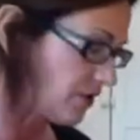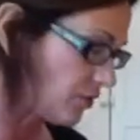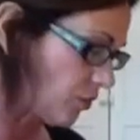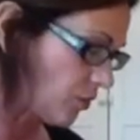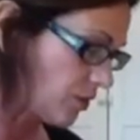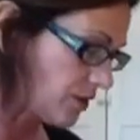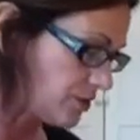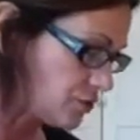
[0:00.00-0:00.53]
an
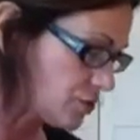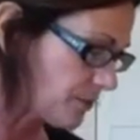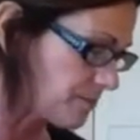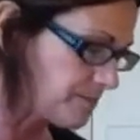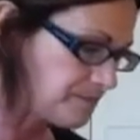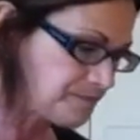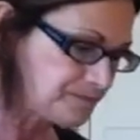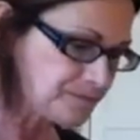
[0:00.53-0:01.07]
orange.
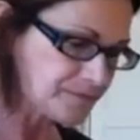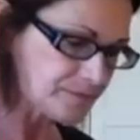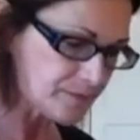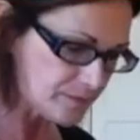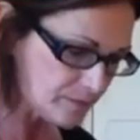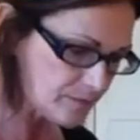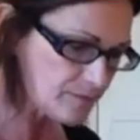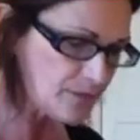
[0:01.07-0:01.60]

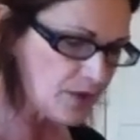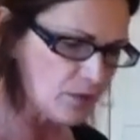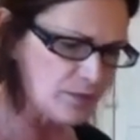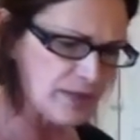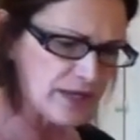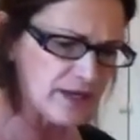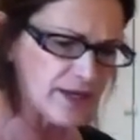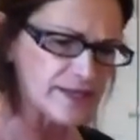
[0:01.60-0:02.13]
It
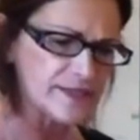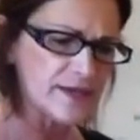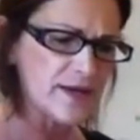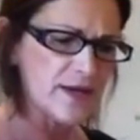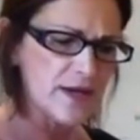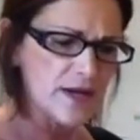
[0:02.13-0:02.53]
would make it nice.